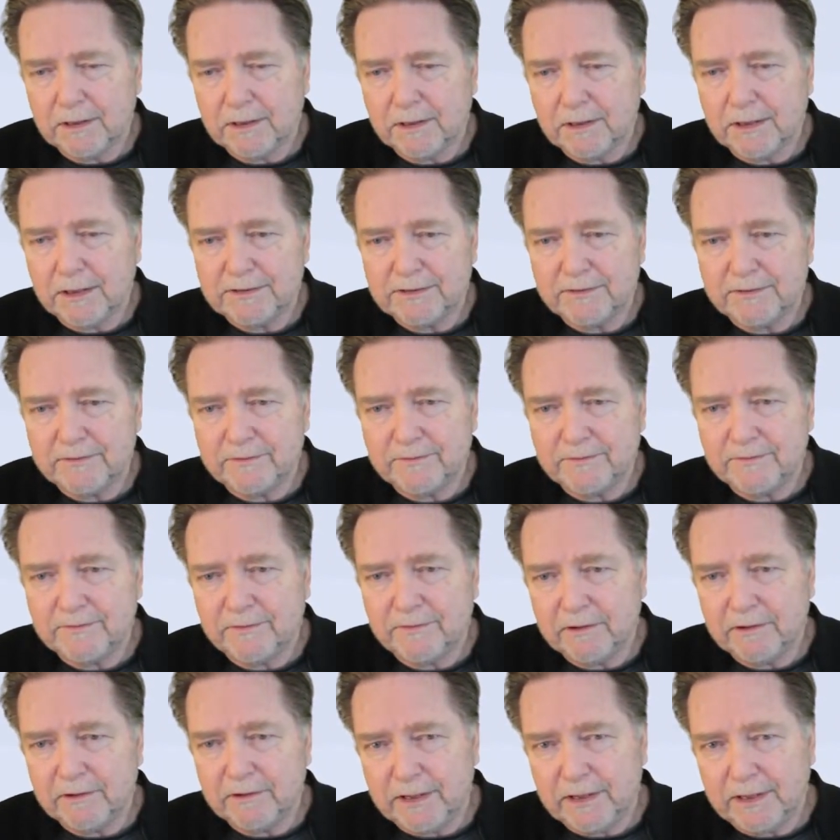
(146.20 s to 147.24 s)
kinds of
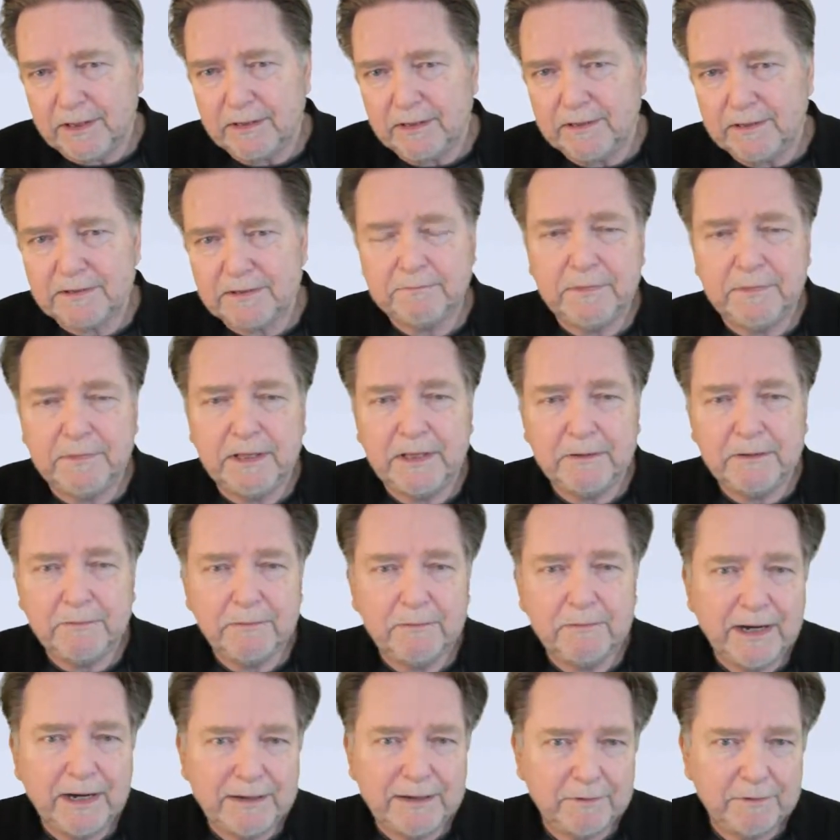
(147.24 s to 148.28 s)
theories that
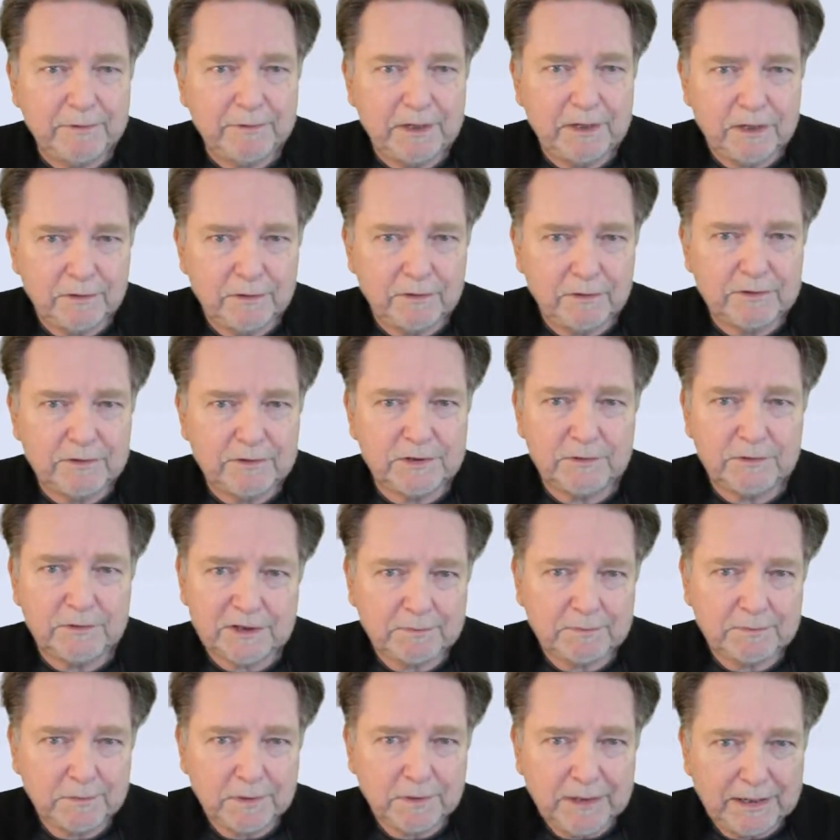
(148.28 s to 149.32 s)
might we use to
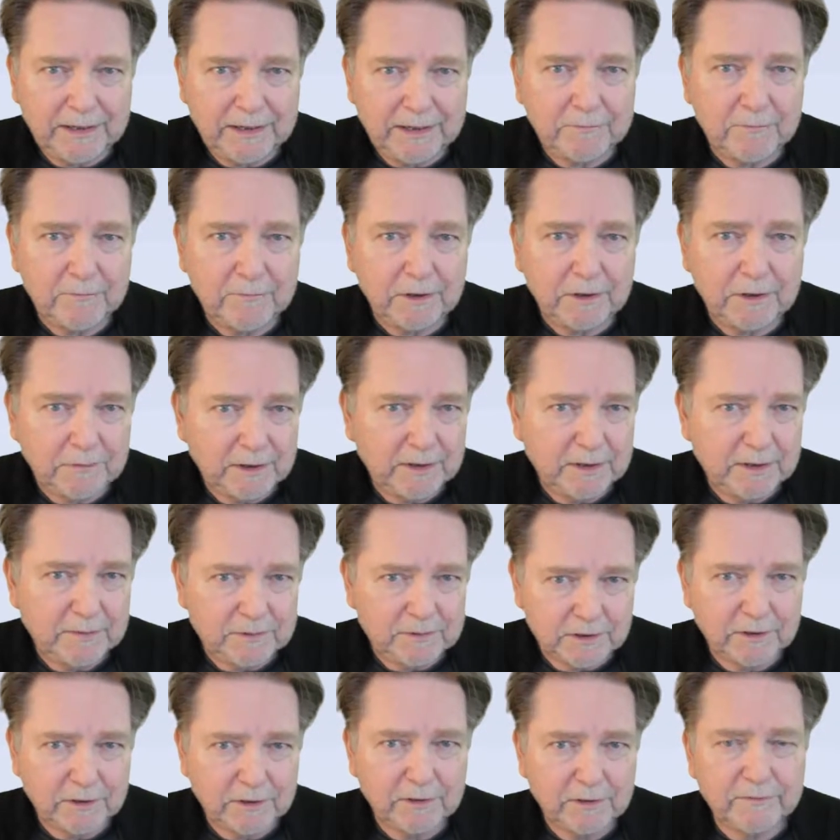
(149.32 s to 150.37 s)
explain what we
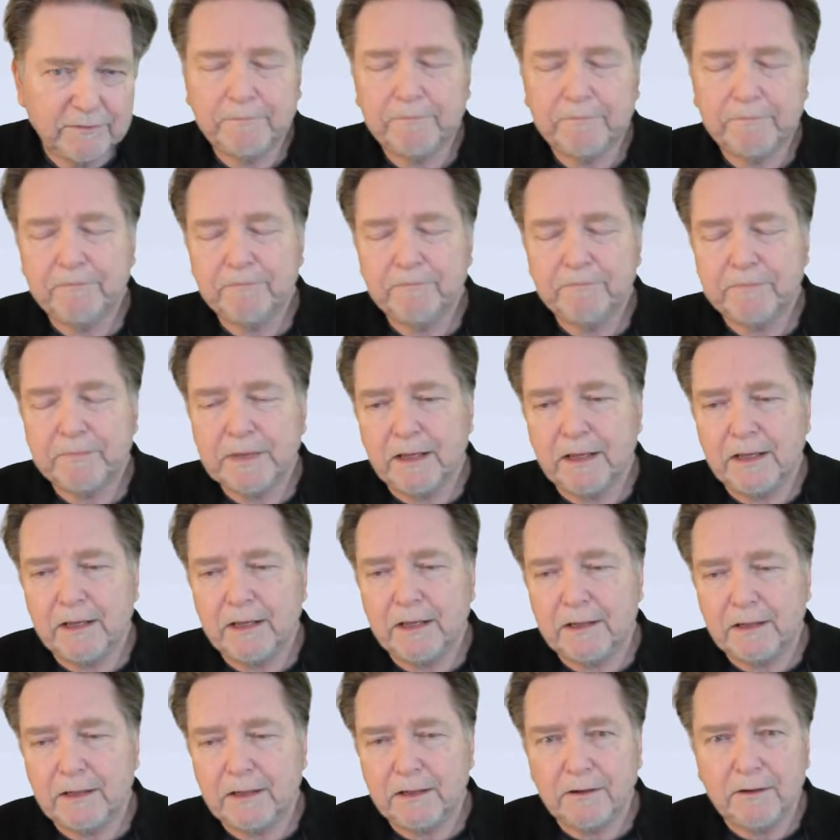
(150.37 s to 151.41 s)
observe
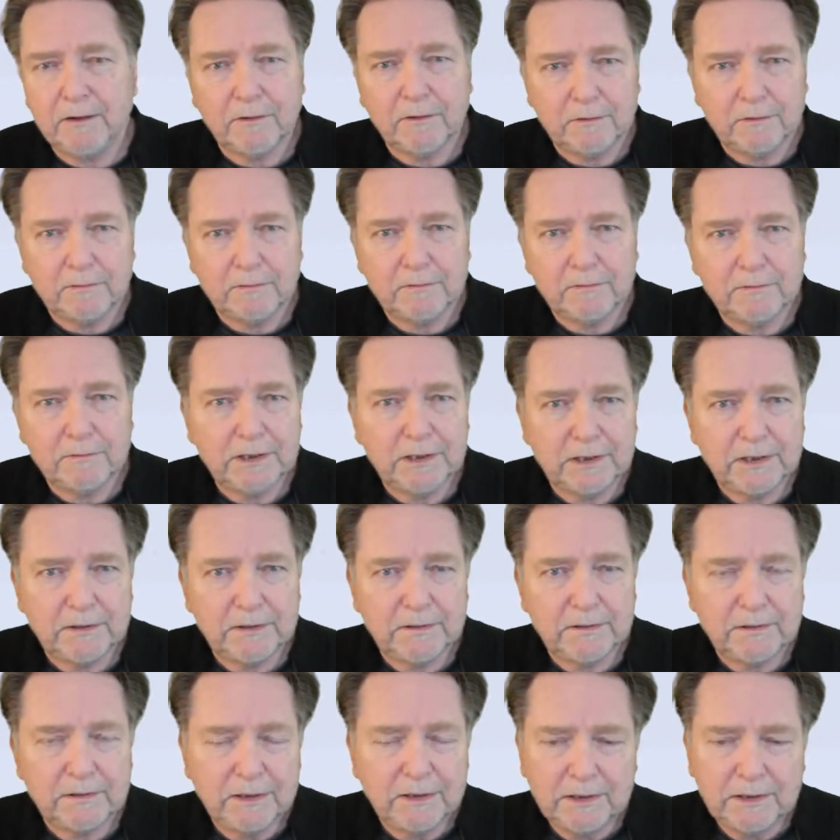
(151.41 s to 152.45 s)
in our own
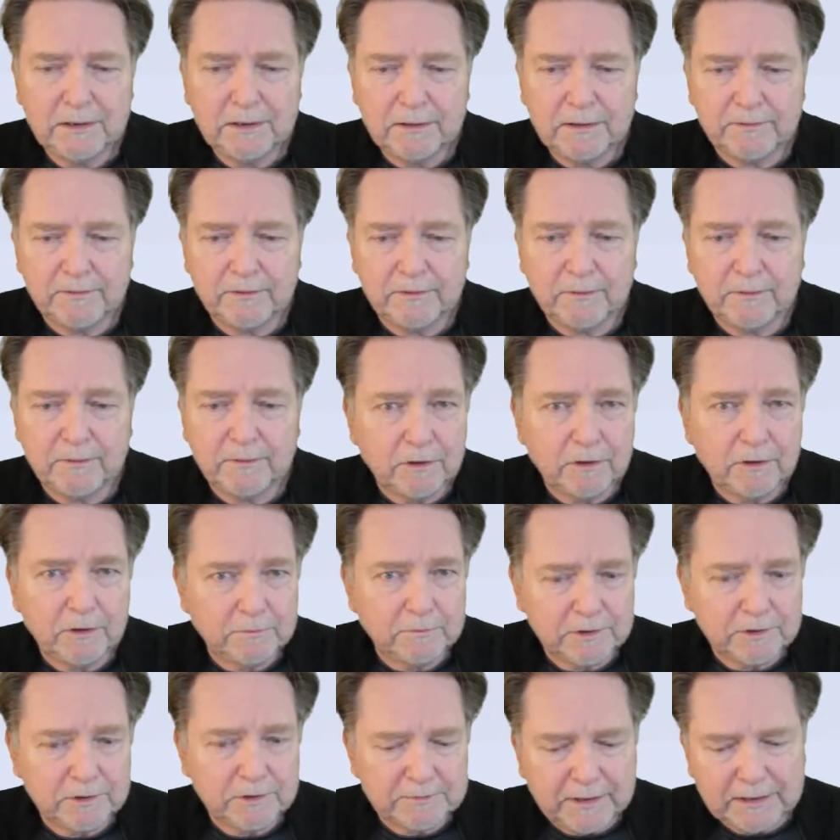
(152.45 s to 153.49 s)
from our
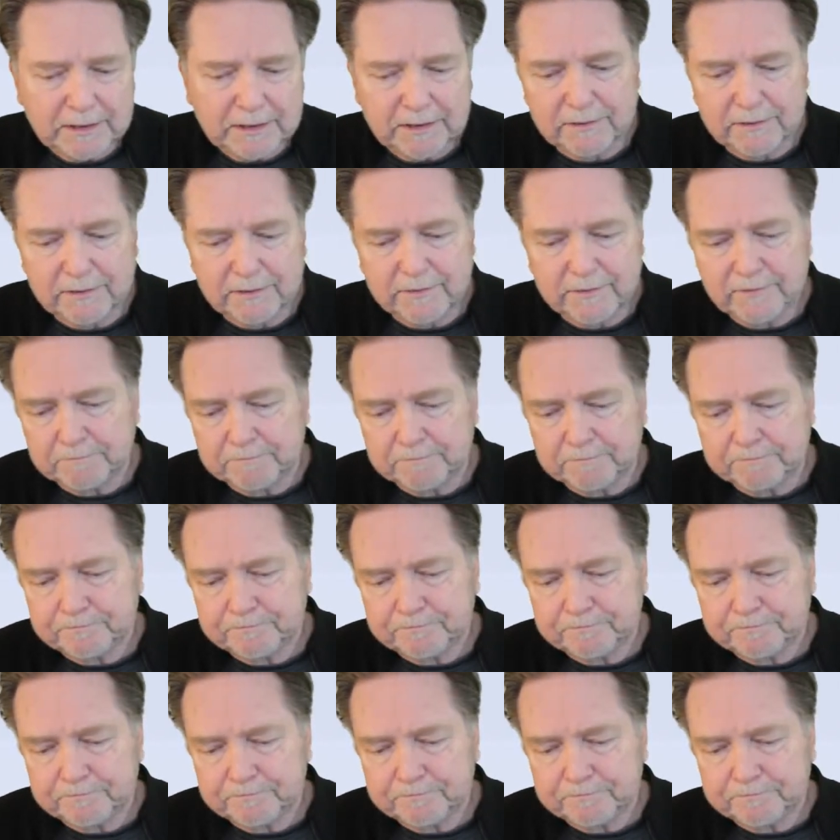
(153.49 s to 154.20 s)
own perspective.